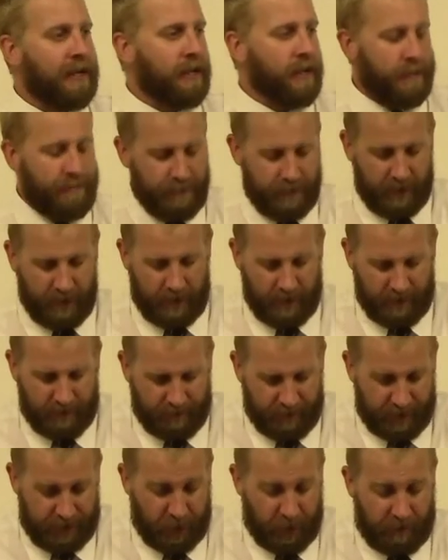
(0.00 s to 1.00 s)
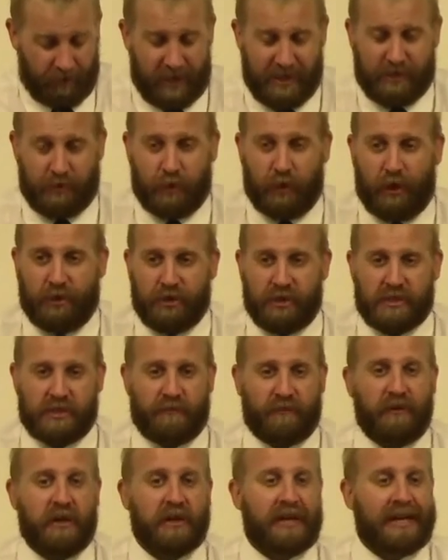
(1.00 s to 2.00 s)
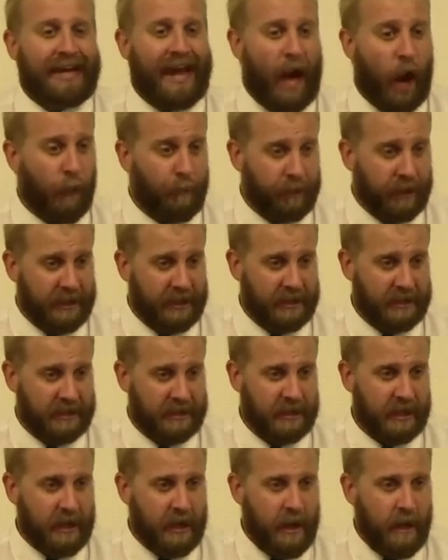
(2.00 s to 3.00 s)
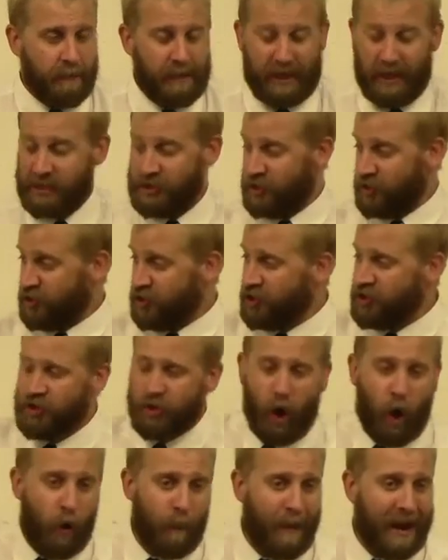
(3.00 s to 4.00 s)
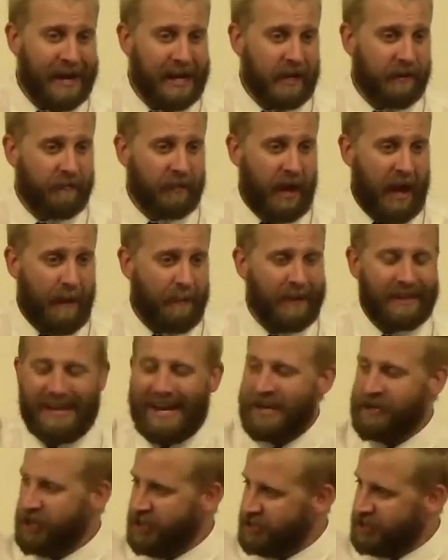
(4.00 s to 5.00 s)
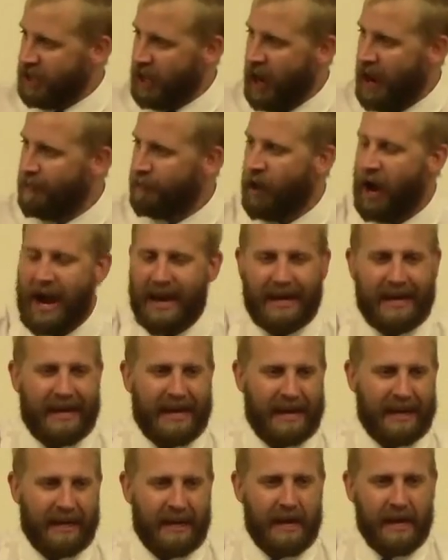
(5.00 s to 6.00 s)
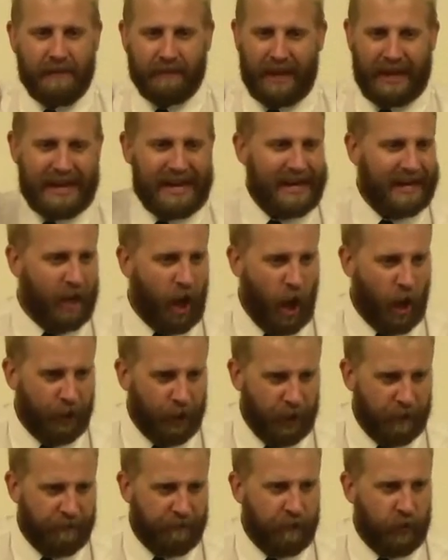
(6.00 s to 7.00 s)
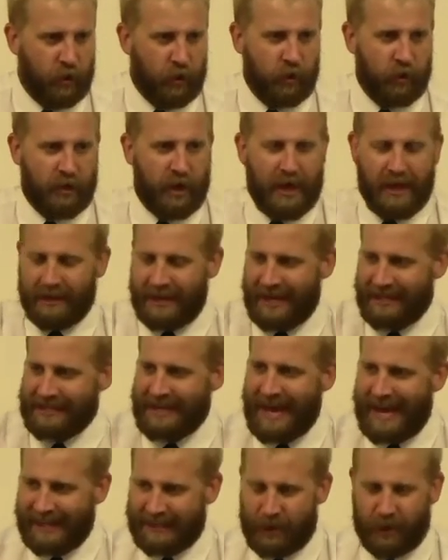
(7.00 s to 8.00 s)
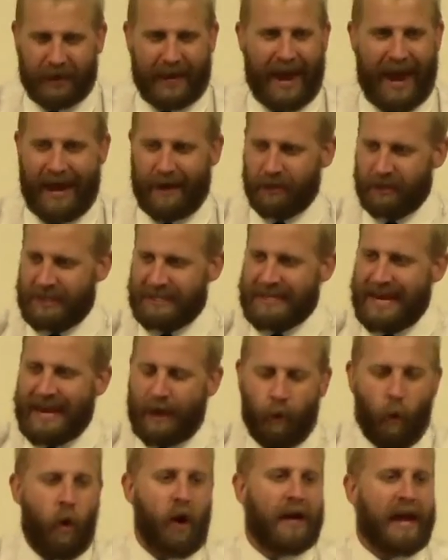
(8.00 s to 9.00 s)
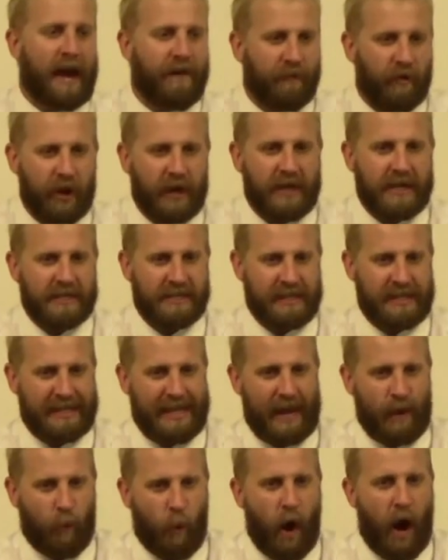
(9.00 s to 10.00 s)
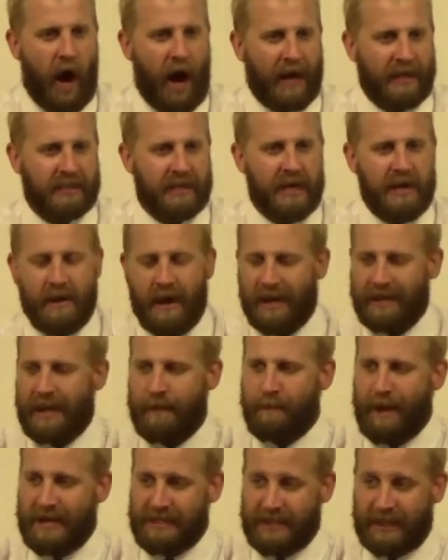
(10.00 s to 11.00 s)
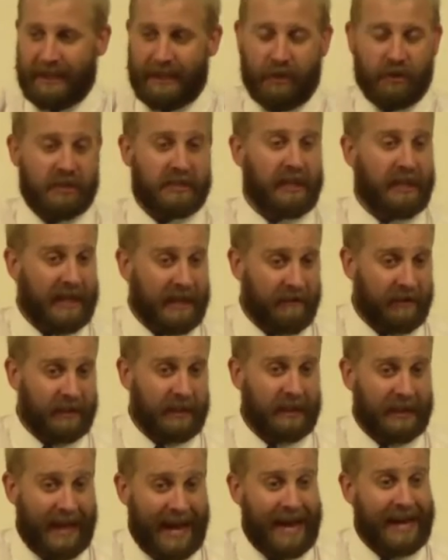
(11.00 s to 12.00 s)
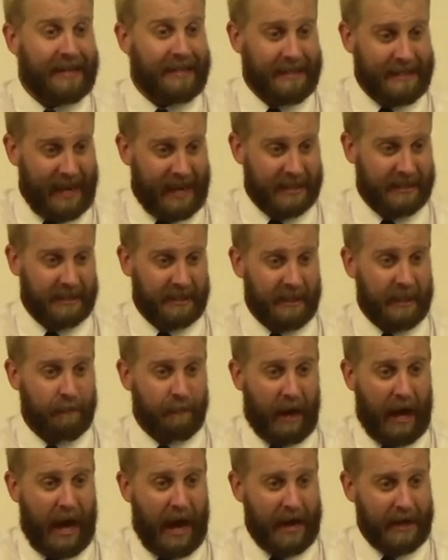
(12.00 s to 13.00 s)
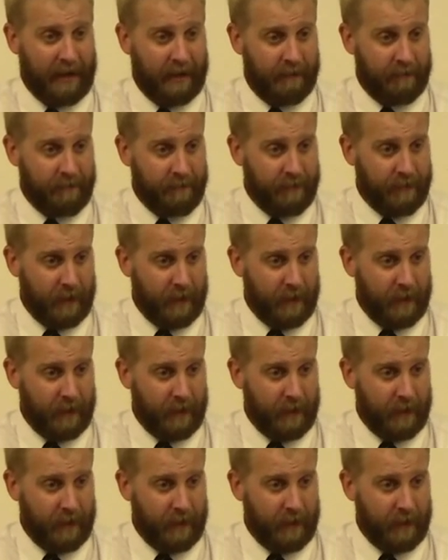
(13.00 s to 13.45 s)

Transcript: the, the, the children of Israel just feeling helpless because there's so many of them. And they just come right in. They eat all their food. They take their cattle. They take whatever it is that they want. And they basically are just leaving the land desolate behind them.